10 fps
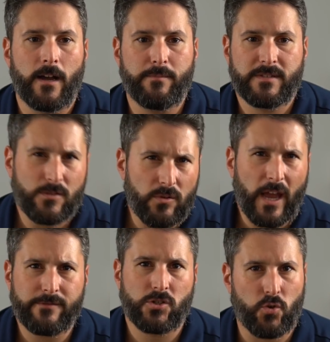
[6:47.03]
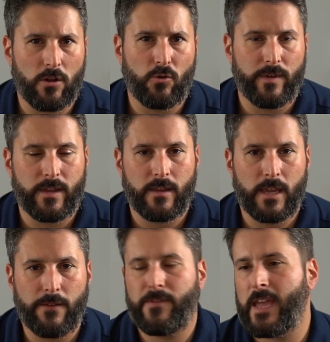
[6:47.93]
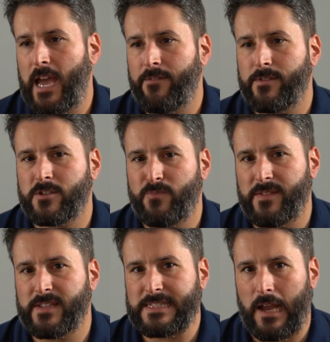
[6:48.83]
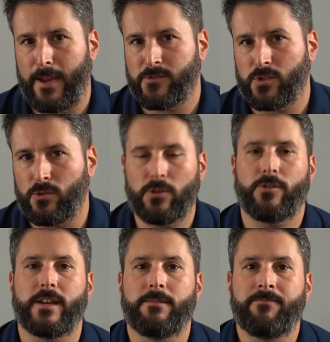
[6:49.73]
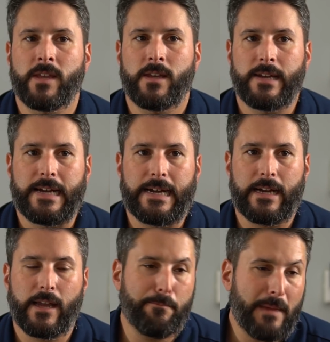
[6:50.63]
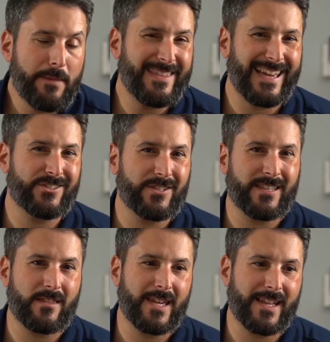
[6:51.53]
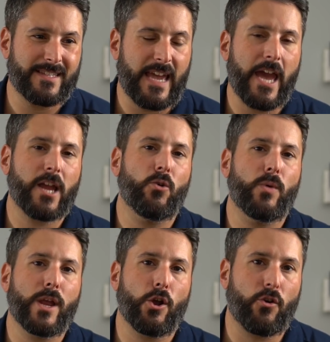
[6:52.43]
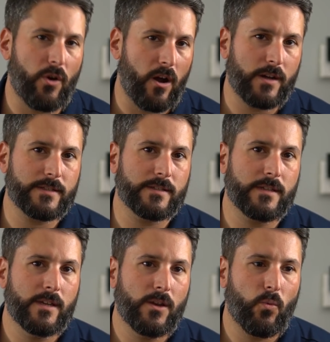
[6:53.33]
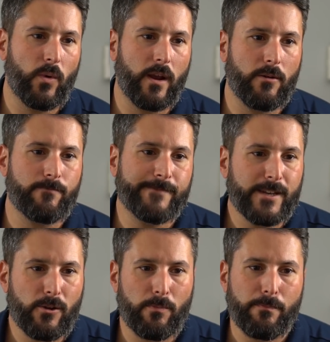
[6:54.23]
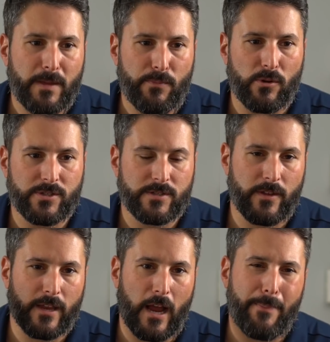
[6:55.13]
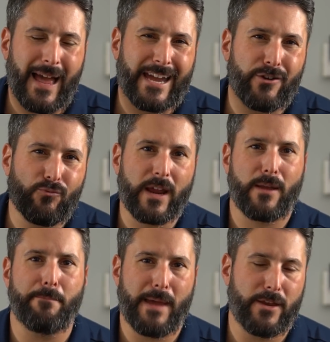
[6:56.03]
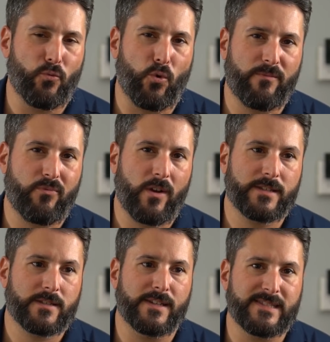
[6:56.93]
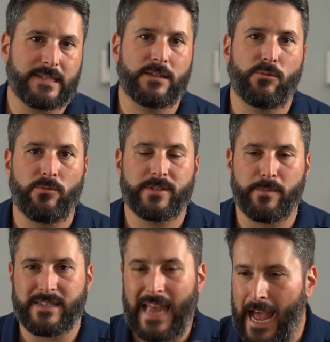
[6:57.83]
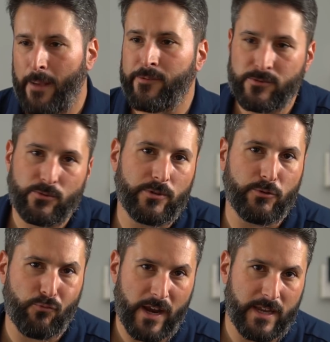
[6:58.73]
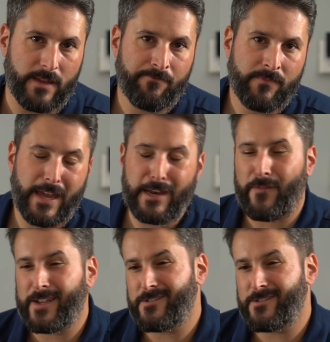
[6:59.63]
still kind of struggle with it if they haven't spent the time to learn it. And maybe that's just a thing that's echoing across where, people are just like, I'm not going to recommend WordPress until somebody's absolutely ready. And if I